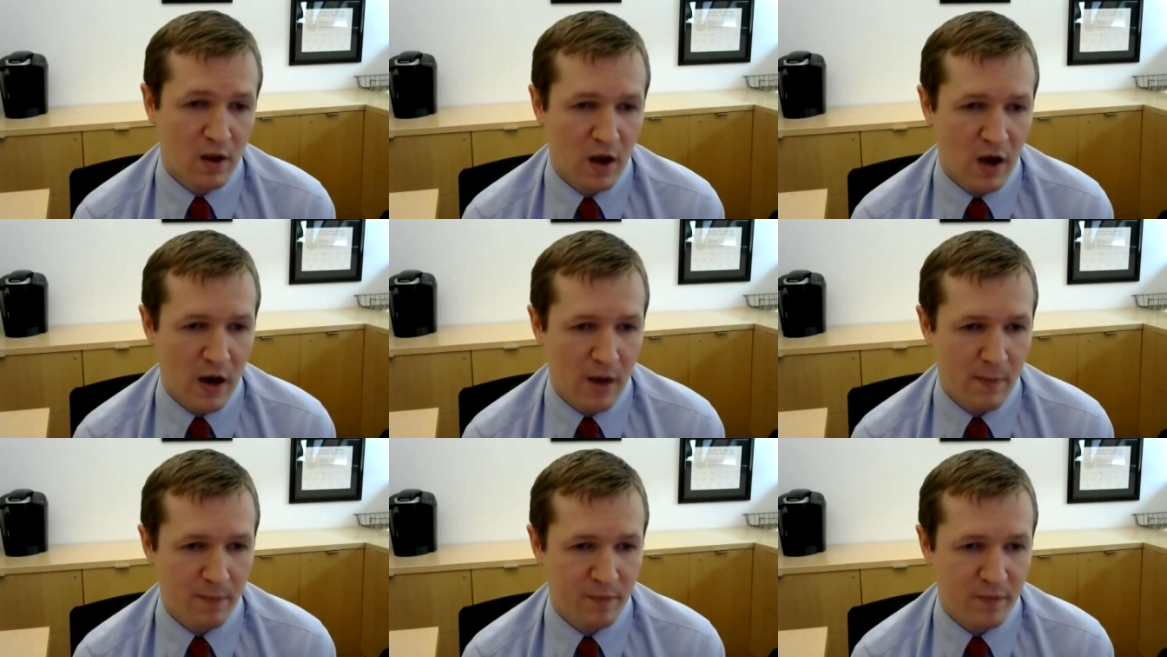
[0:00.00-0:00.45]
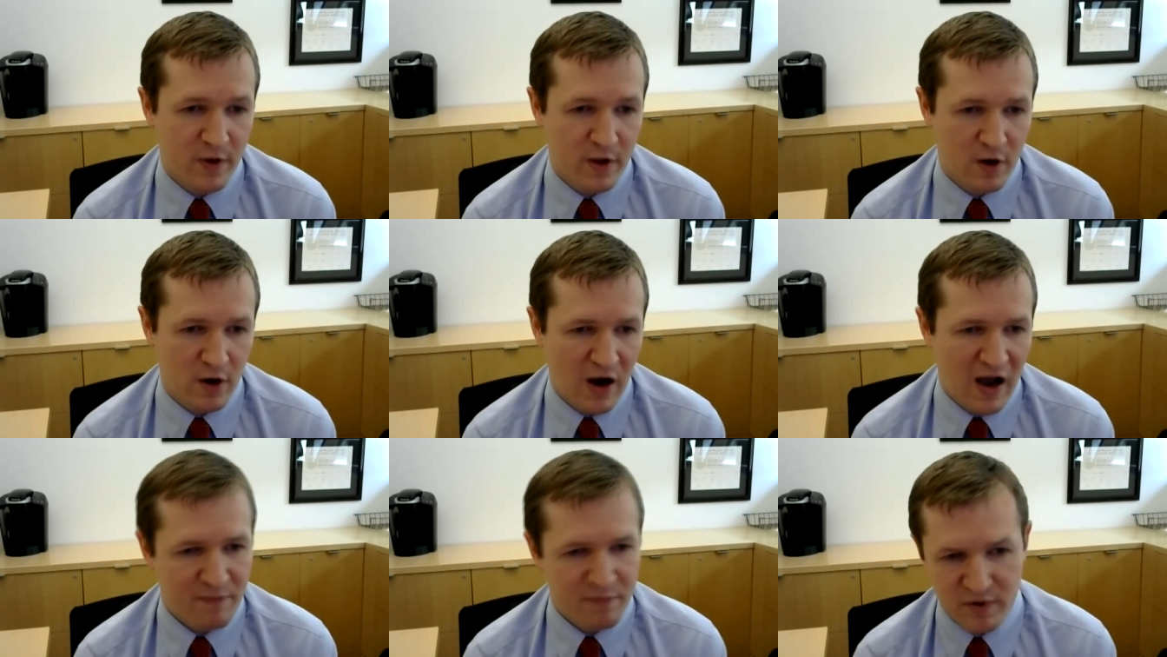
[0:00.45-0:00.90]
Um, you
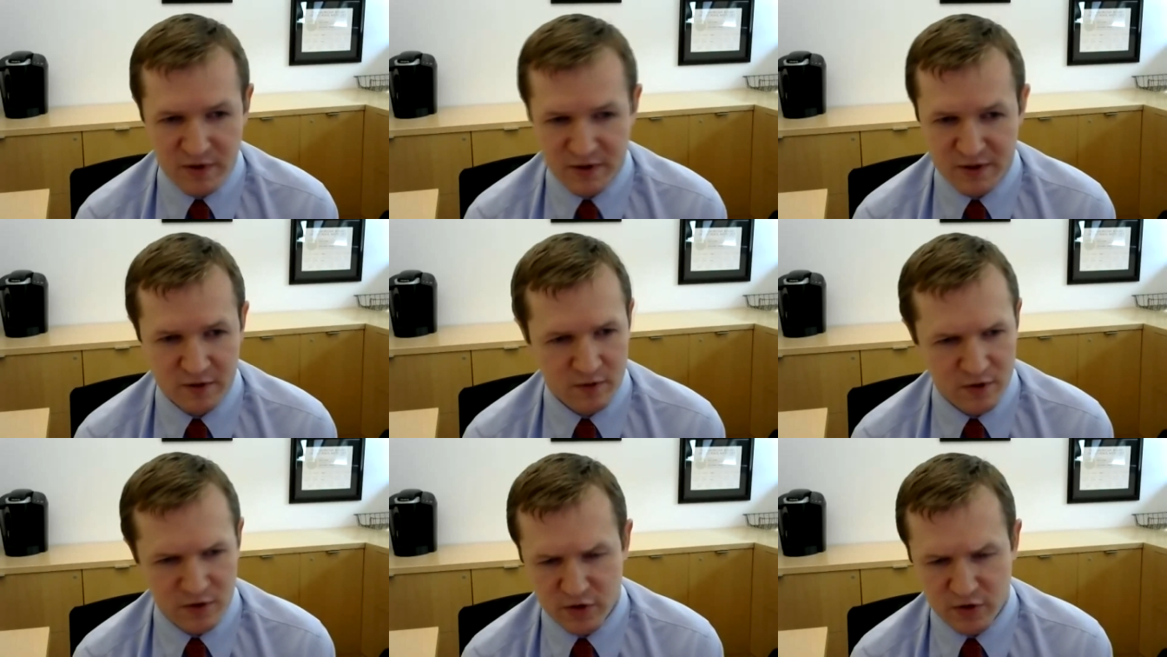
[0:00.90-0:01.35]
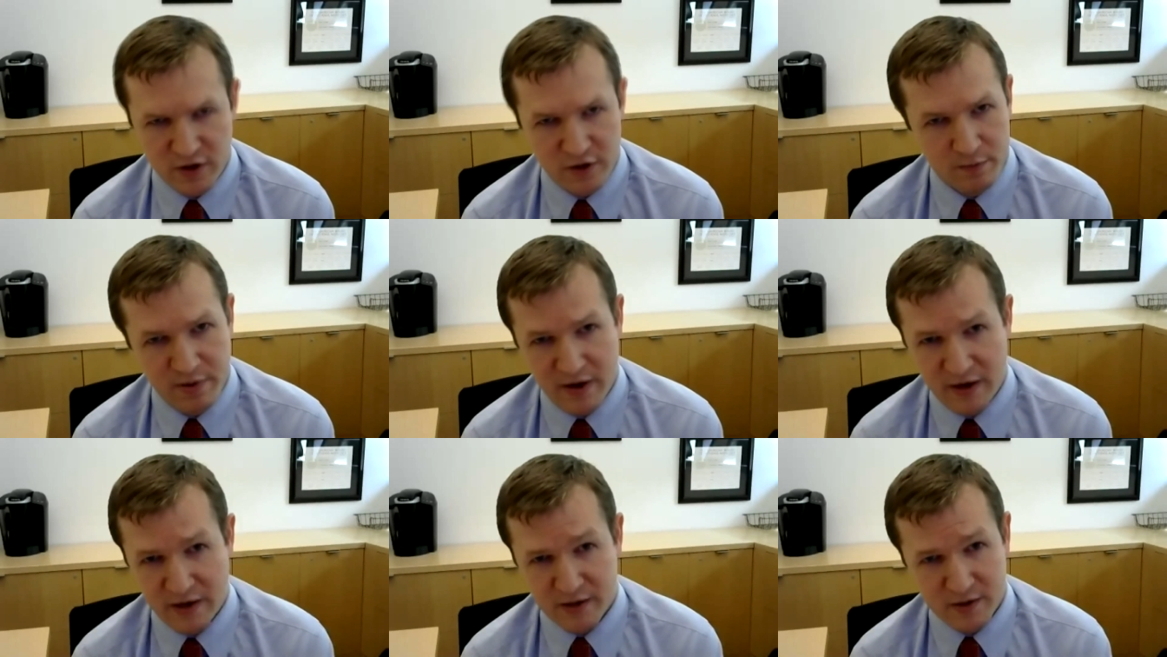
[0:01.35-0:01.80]
know, I personally
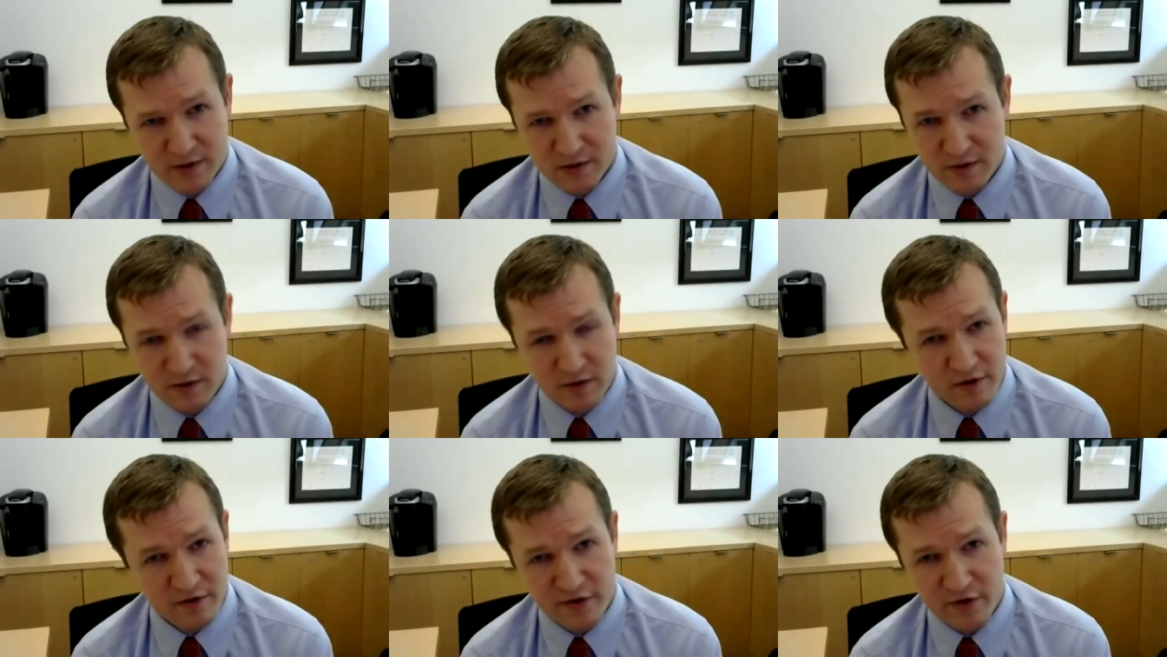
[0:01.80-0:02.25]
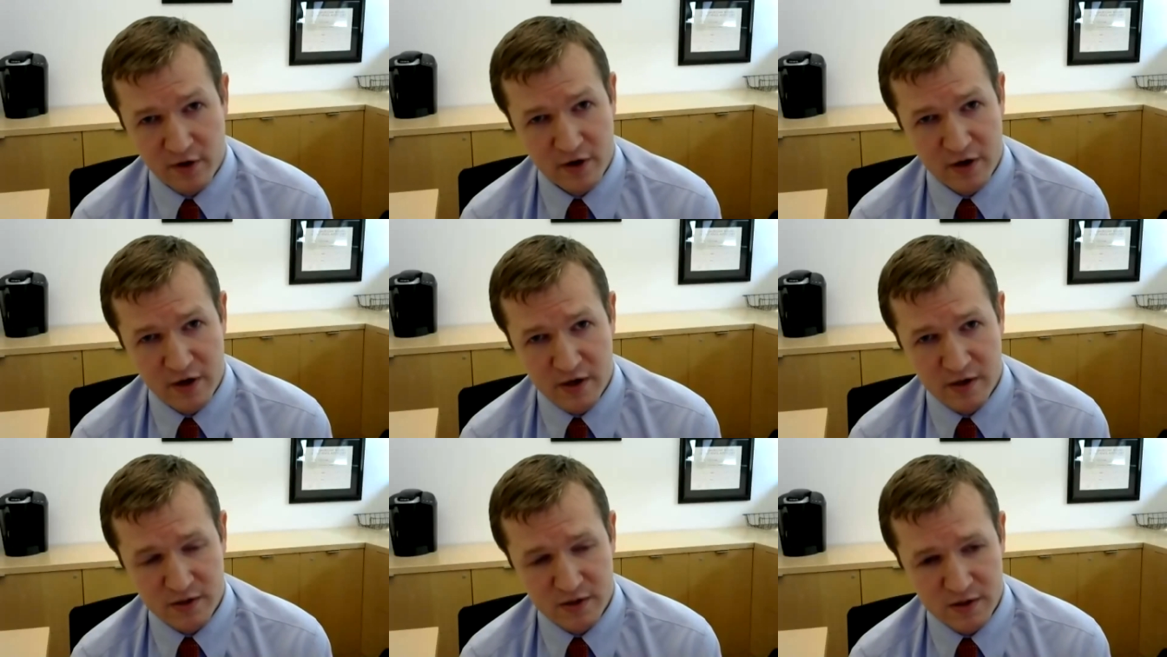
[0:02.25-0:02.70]
treated patients in their
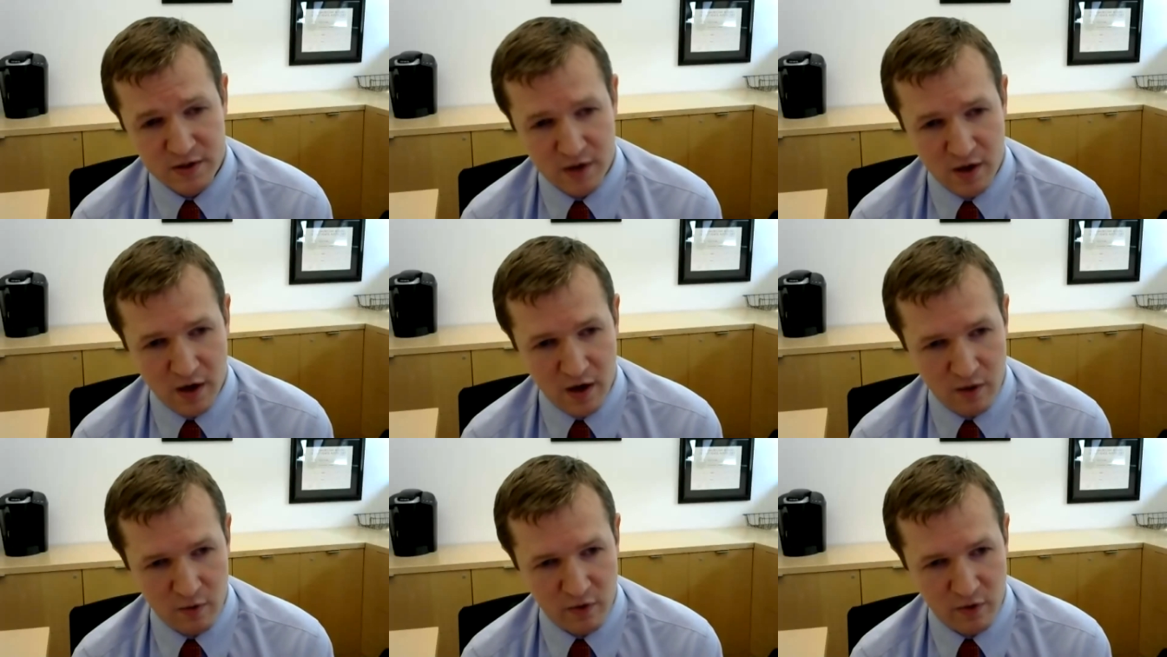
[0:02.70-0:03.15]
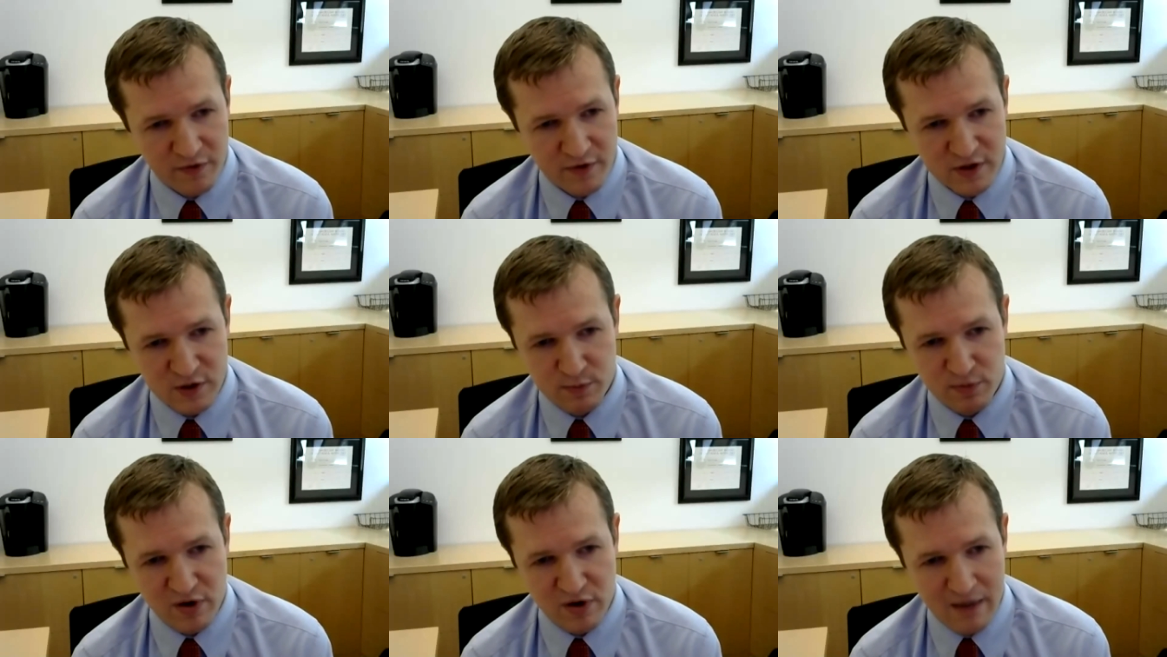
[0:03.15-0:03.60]
30s uh, with
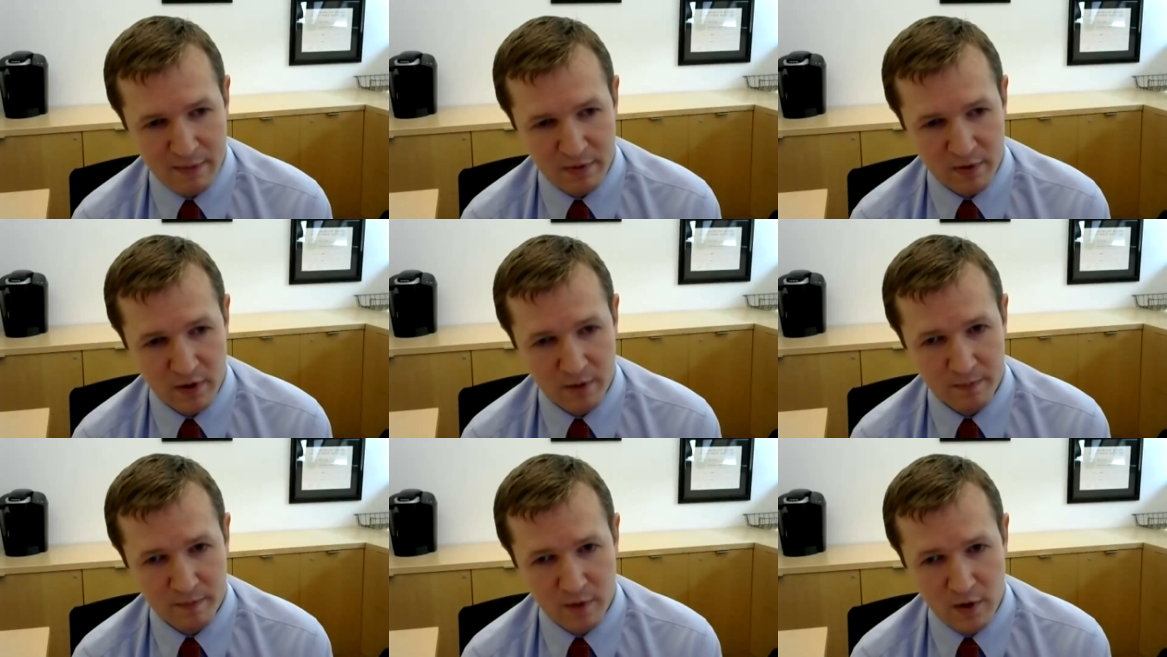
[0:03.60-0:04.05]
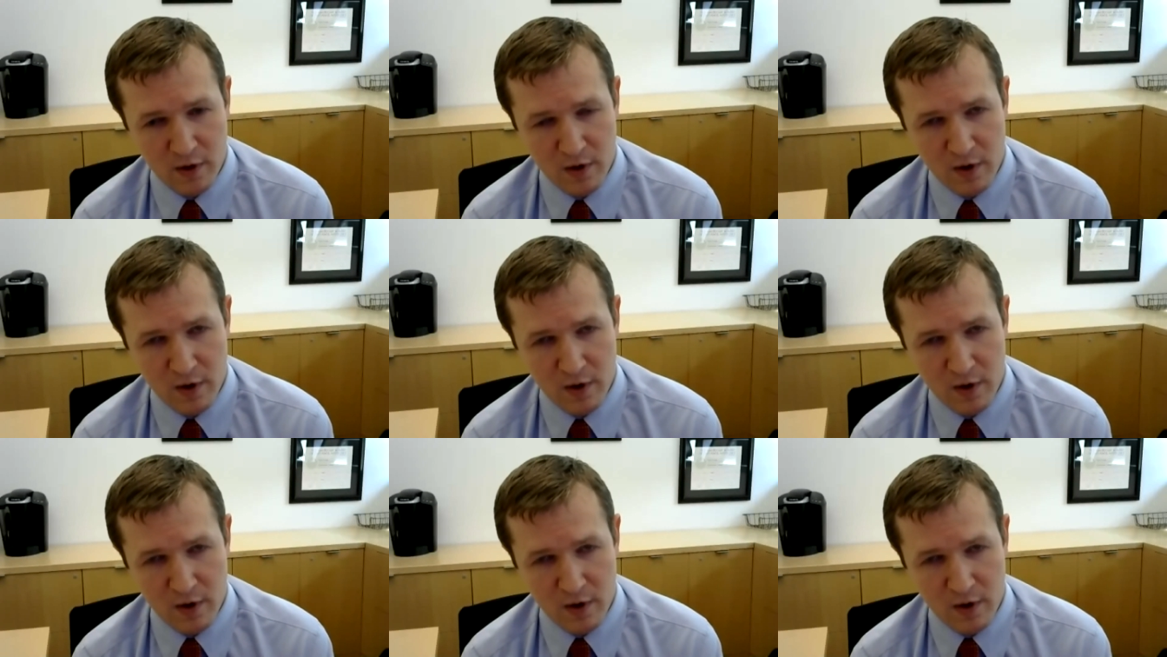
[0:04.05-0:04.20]
this problem.